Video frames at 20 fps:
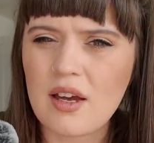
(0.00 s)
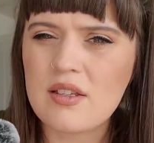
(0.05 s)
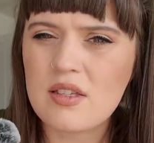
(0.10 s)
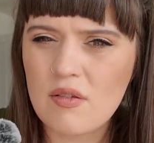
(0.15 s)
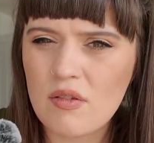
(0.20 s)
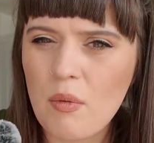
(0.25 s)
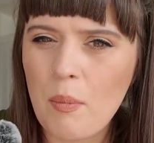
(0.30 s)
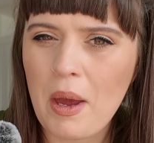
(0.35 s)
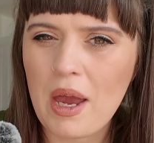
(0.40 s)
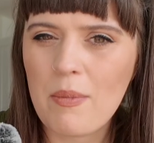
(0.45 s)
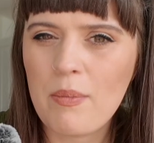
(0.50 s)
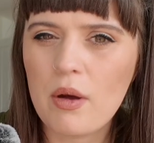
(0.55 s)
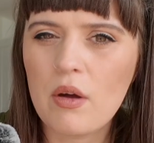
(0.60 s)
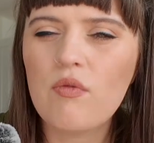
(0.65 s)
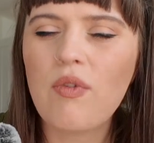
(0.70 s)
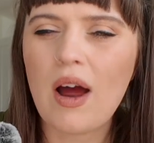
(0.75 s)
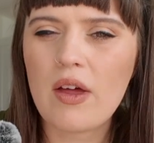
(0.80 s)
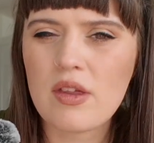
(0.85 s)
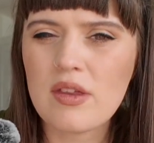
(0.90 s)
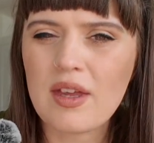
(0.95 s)
of the paper
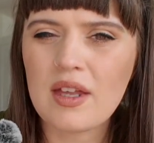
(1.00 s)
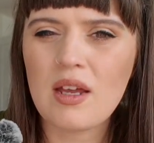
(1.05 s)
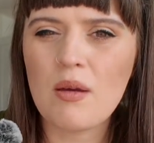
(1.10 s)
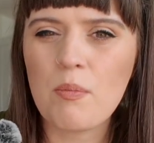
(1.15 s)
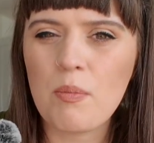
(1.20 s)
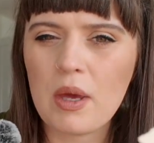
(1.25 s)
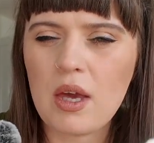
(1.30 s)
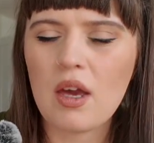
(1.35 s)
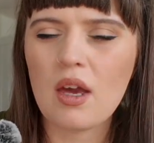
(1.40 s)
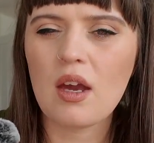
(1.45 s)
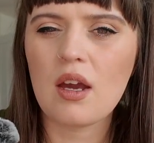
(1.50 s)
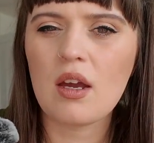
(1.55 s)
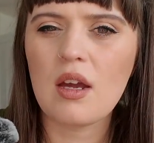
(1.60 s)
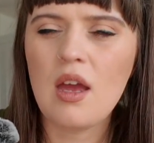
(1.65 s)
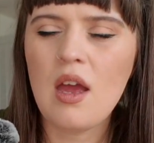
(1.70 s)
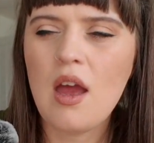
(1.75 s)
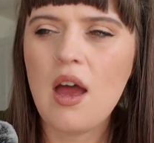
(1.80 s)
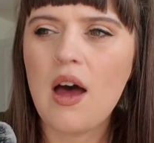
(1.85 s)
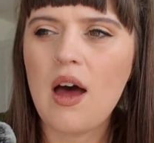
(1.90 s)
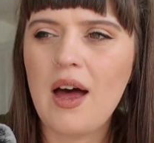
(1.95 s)
rather than it being
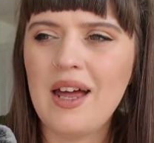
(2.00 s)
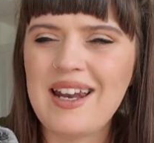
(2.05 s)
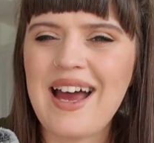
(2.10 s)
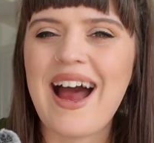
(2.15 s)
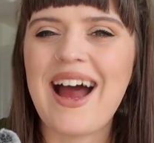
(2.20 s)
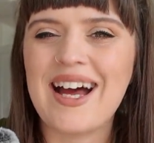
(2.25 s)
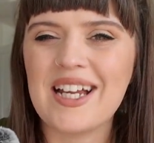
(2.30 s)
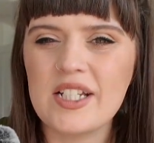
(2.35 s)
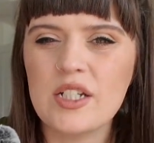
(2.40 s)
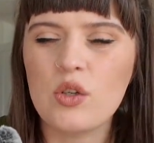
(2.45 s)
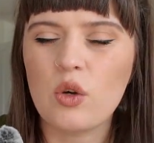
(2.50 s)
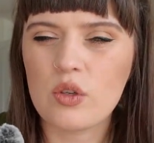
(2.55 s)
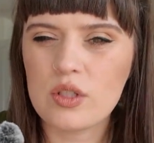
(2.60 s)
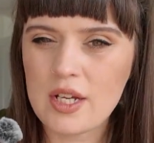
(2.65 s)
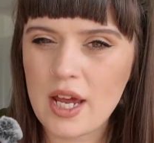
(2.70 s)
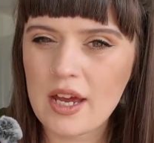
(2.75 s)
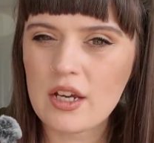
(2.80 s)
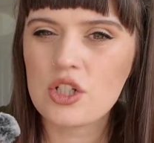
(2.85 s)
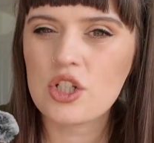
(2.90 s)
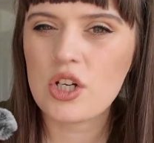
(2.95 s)
an added on
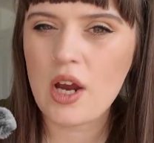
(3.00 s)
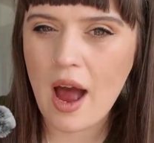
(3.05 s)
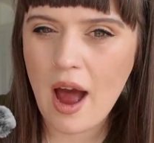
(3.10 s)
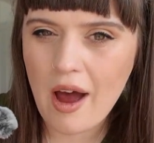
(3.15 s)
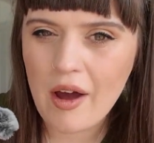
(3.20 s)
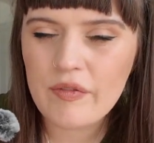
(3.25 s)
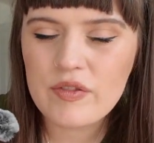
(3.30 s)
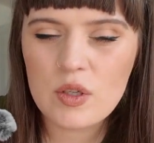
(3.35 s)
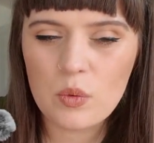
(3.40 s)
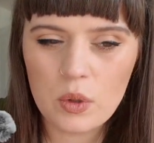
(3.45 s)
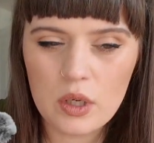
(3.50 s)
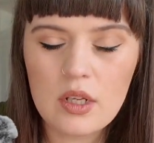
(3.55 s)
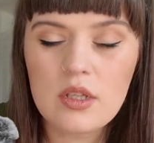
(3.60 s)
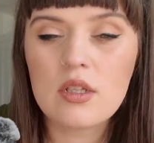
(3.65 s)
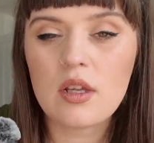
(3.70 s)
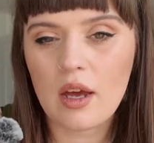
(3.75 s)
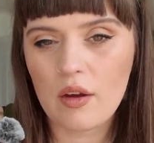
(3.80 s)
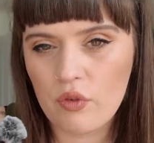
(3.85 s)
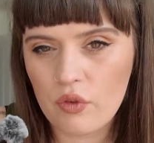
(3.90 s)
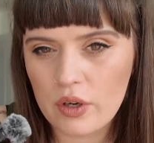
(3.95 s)
texture afterwards,
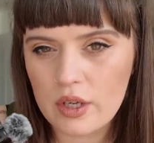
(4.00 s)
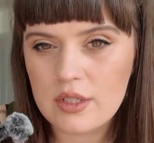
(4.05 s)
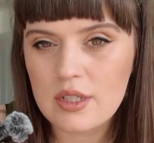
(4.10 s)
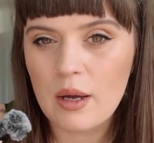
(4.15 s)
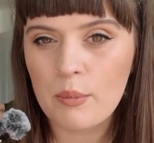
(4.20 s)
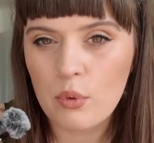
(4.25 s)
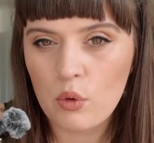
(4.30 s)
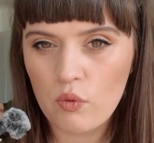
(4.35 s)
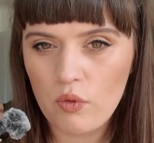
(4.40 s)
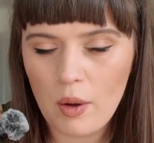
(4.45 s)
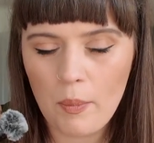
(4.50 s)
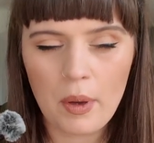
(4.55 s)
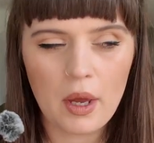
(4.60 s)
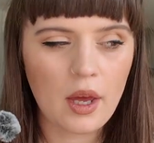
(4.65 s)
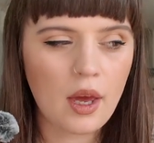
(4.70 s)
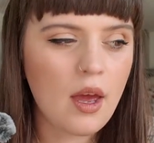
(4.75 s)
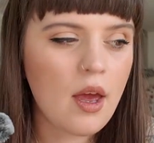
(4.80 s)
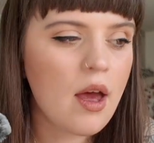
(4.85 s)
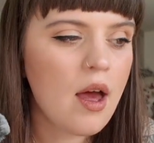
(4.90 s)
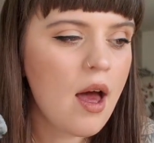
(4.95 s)
like for example ripping
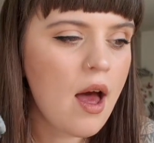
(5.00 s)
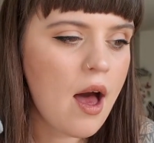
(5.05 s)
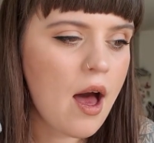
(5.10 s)
it.